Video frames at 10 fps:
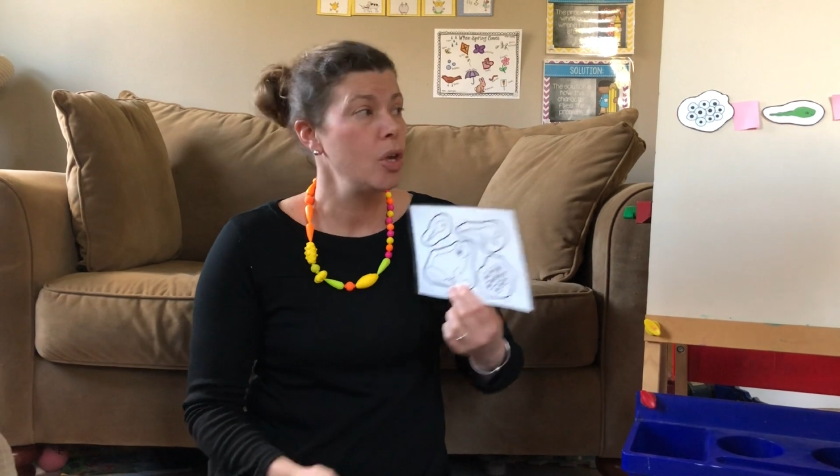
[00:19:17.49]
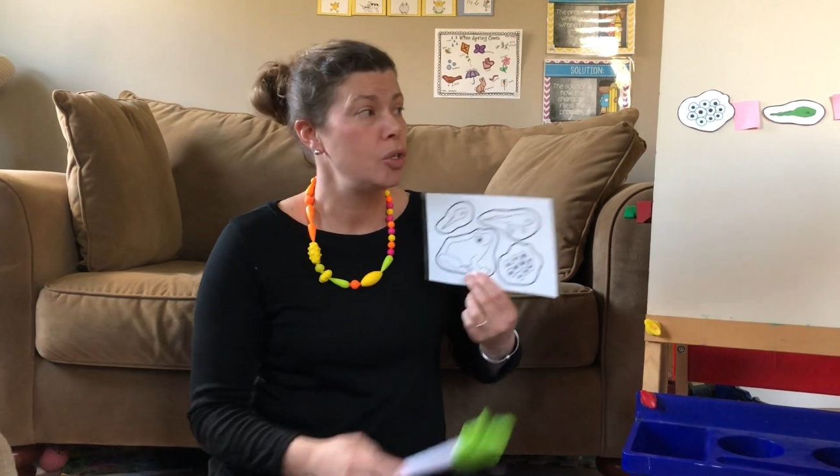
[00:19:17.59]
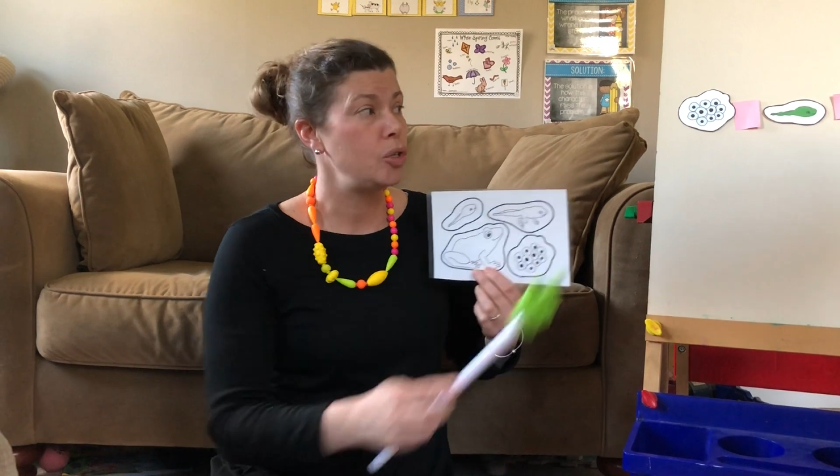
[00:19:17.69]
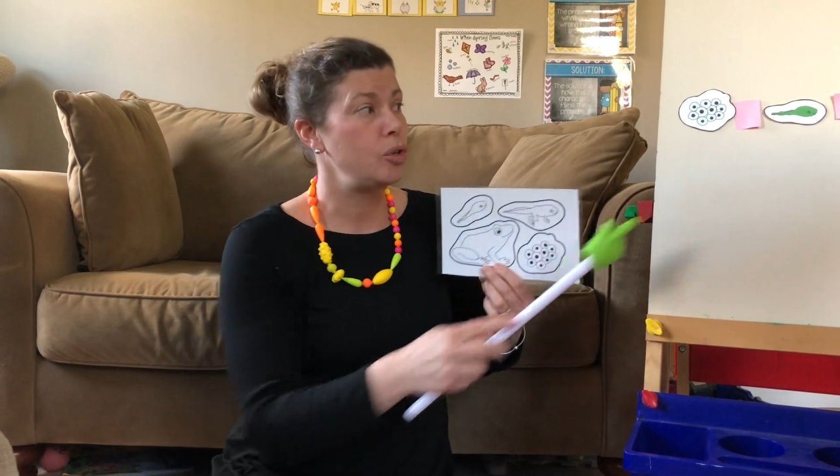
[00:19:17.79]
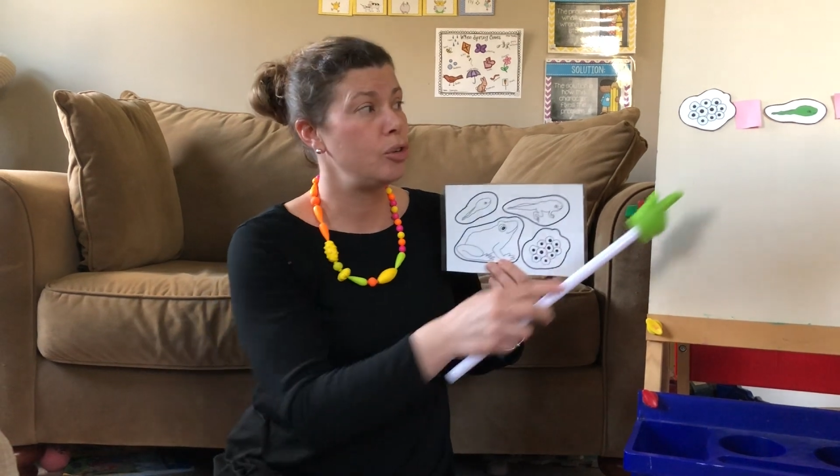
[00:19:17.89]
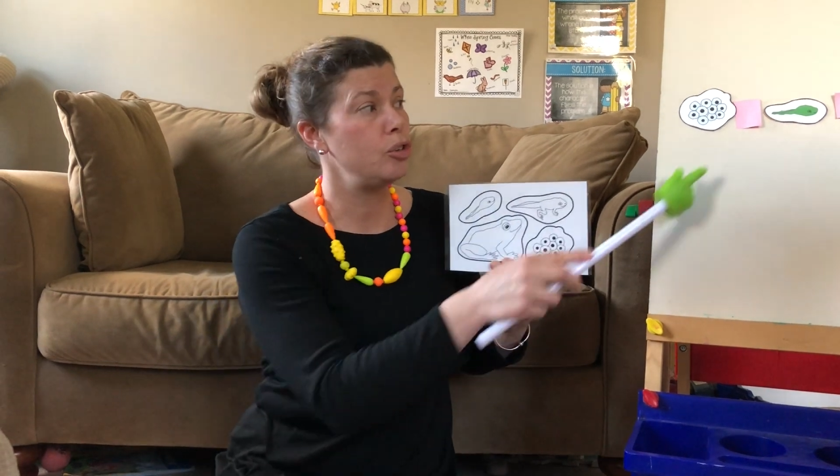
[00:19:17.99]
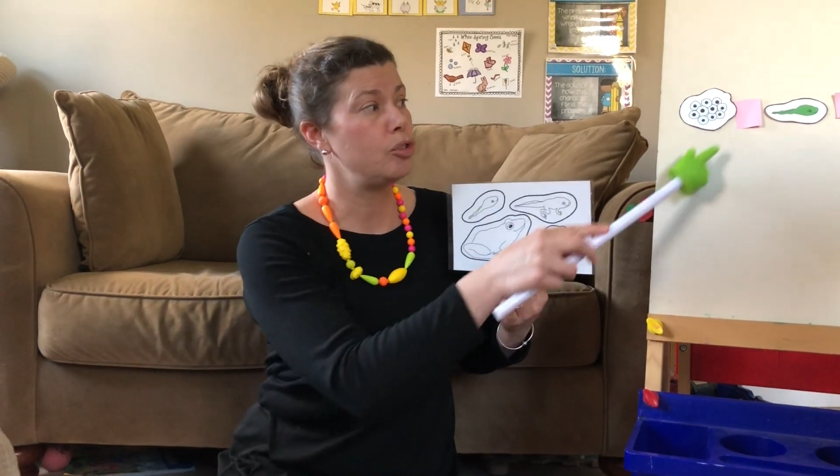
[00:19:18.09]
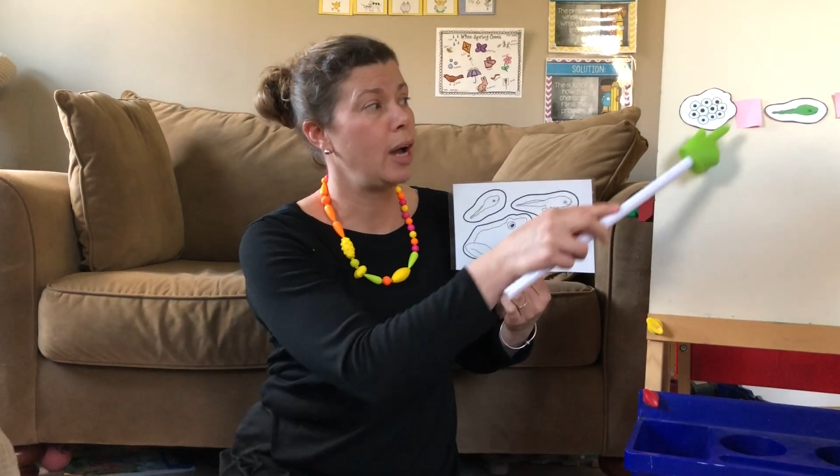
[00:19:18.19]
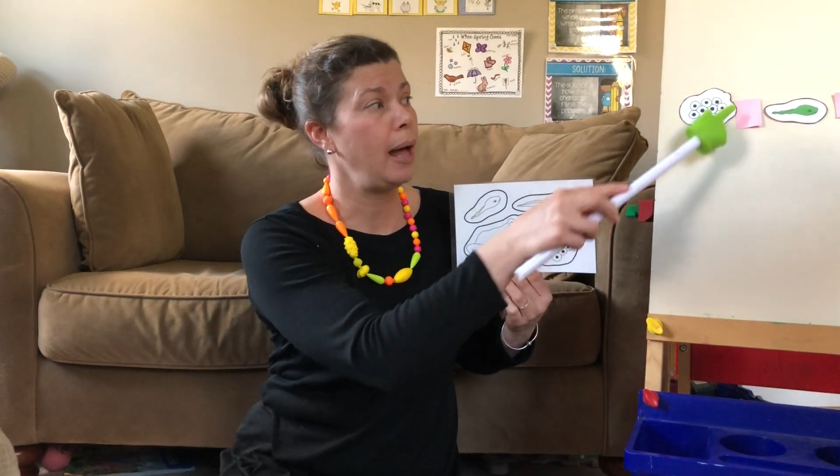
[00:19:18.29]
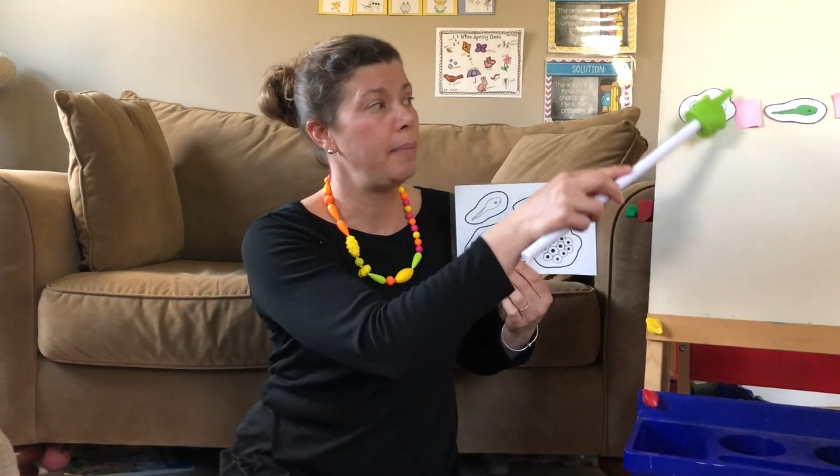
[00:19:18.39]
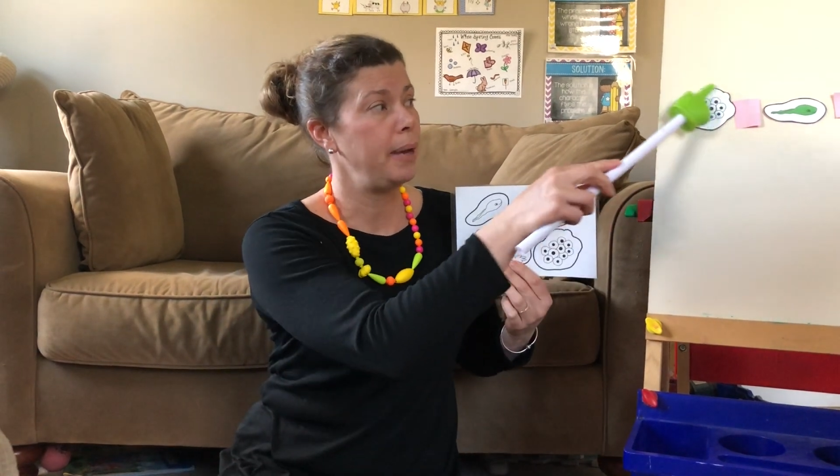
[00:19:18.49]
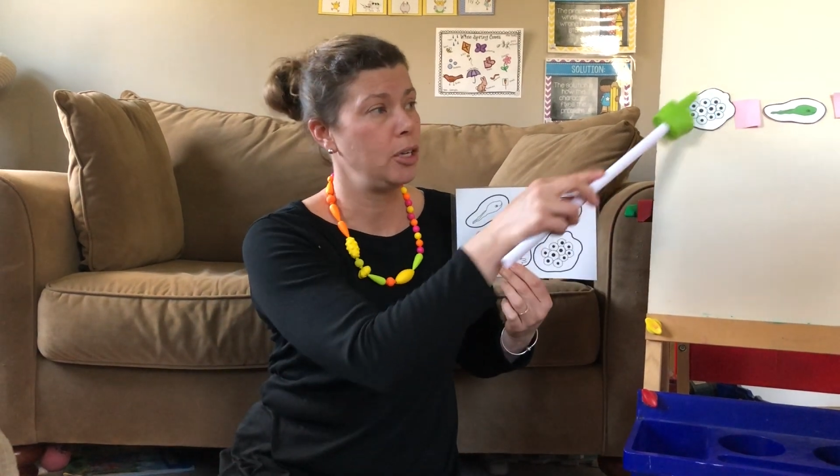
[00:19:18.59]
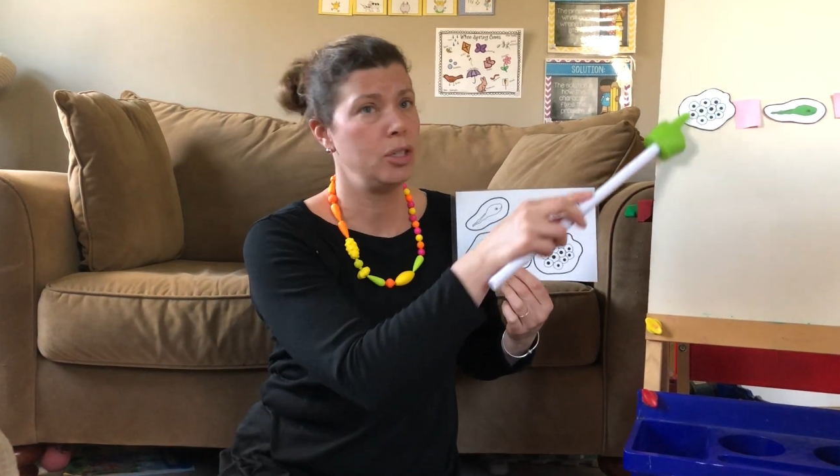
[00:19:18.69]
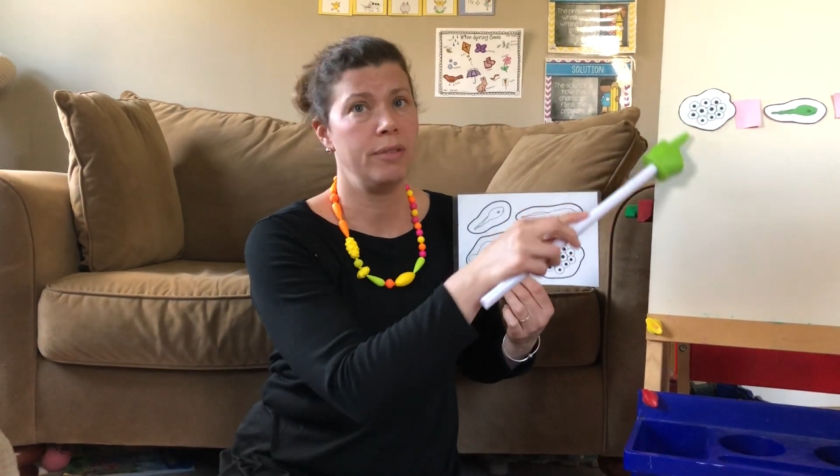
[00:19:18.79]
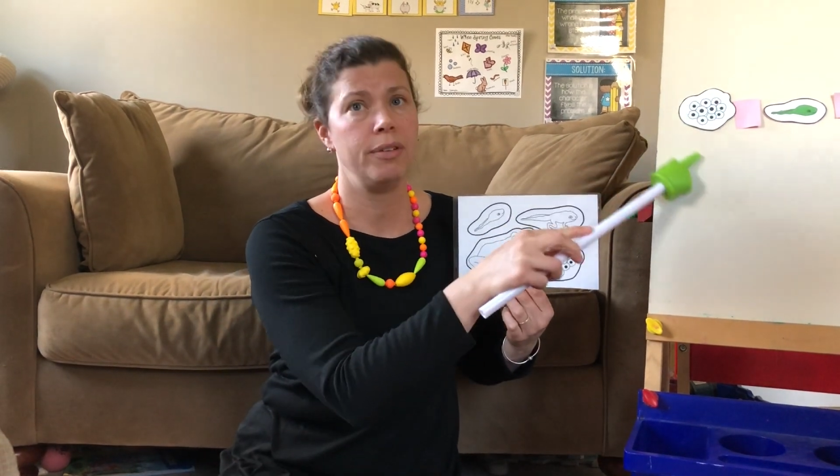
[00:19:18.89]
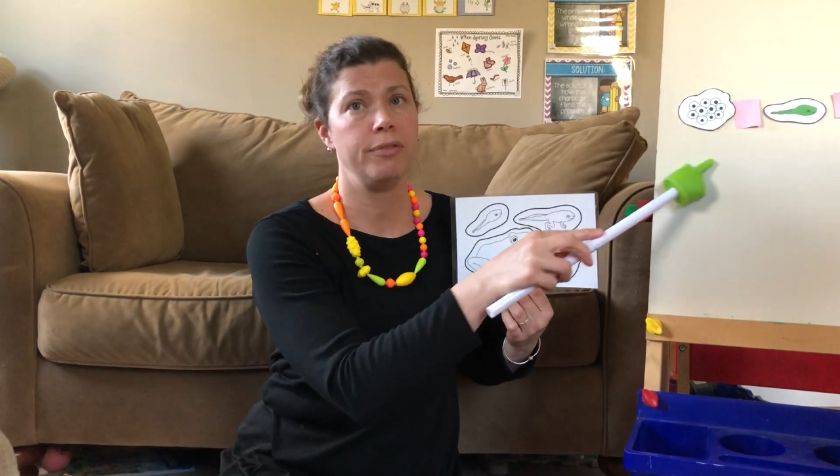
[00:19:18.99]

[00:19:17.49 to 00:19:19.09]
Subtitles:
So you can draw a picture of the